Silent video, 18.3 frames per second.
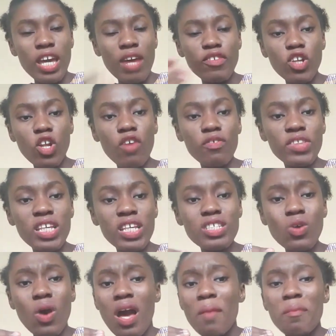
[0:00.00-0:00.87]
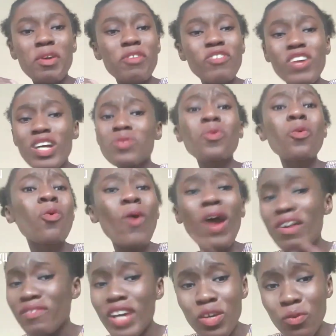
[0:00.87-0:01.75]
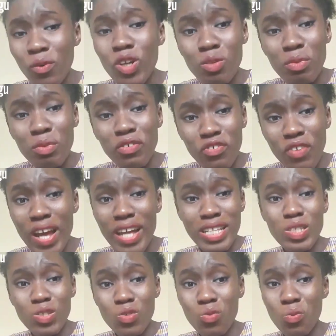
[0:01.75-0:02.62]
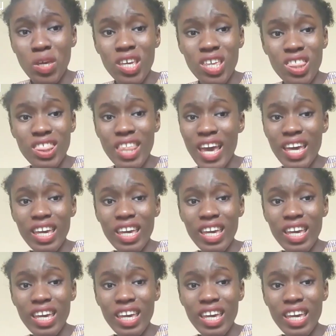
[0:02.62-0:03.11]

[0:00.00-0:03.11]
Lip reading: You have a lot of things to be friends with, whoever you want to be friends with.